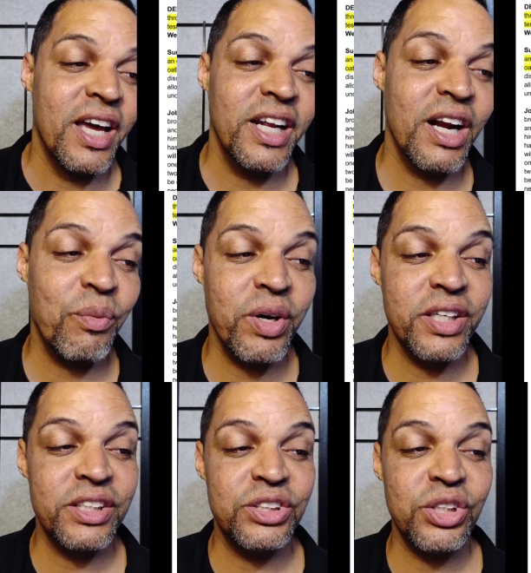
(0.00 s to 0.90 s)
And then I
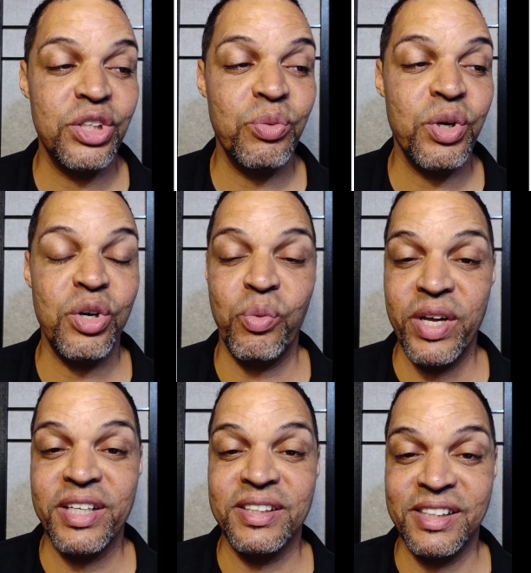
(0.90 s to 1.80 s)
wanted to show you what a
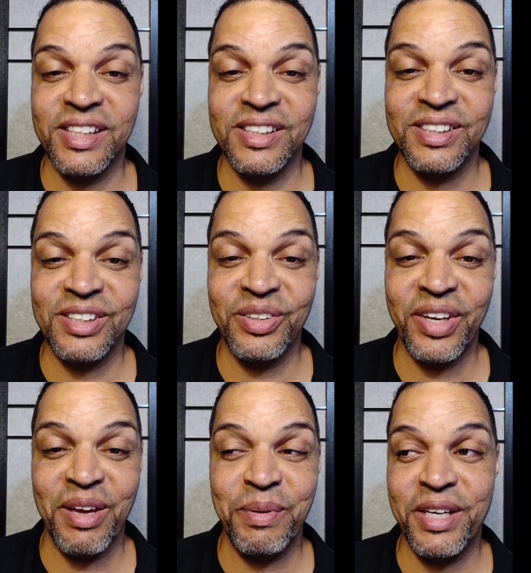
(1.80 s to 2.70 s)
witness is, okay?